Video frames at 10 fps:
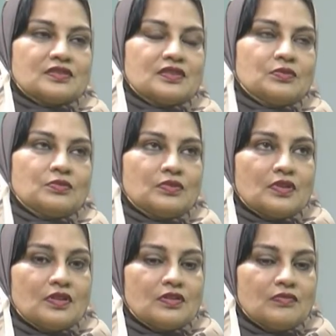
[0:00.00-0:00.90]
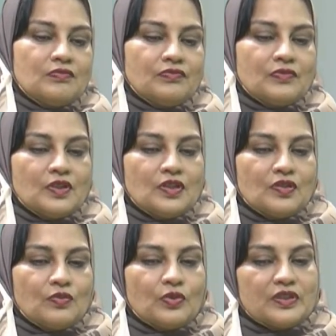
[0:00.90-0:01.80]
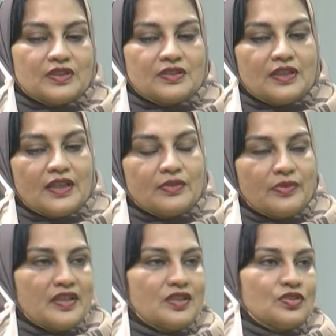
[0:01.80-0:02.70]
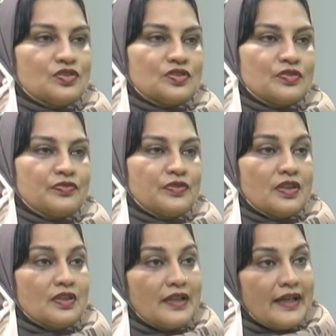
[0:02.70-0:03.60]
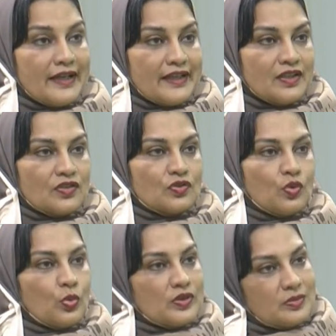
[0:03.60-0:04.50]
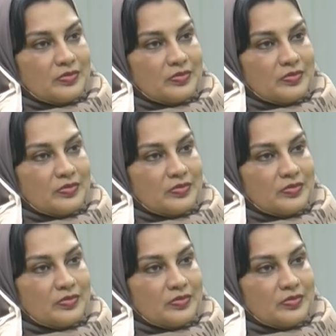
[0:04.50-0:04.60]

Now, what are the advantages of aligners over the